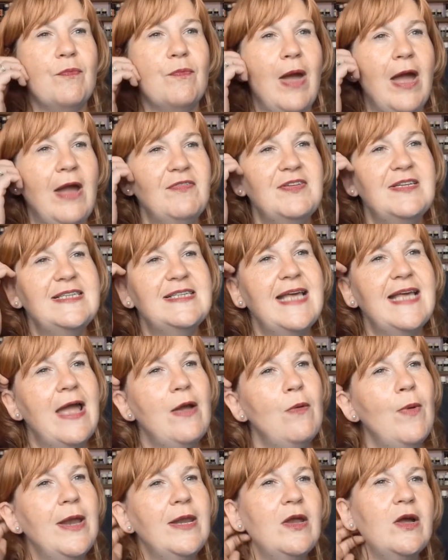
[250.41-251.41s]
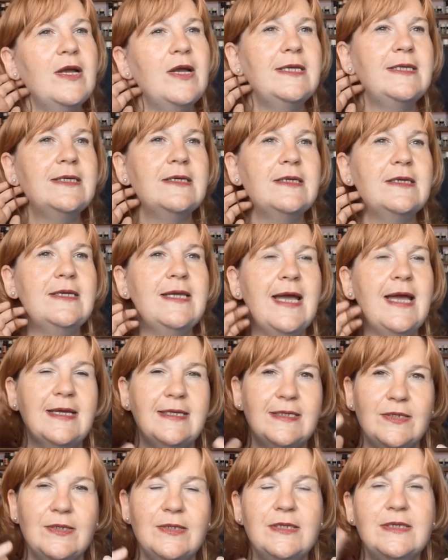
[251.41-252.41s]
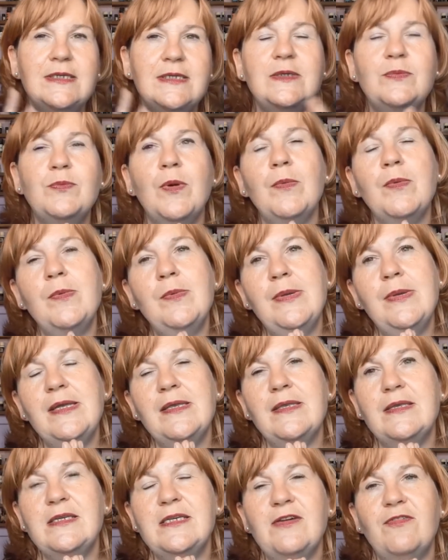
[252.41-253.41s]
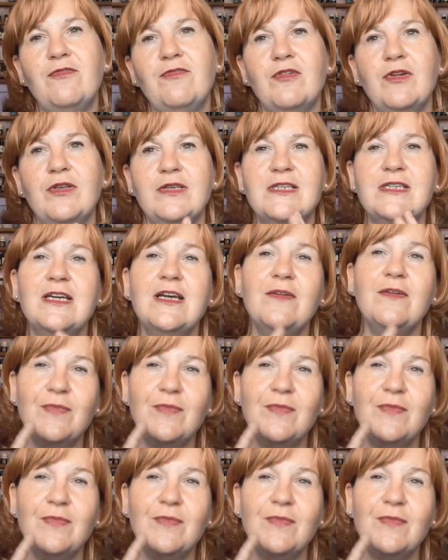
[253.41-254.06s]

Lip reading: I have to say, so this is probably the difference.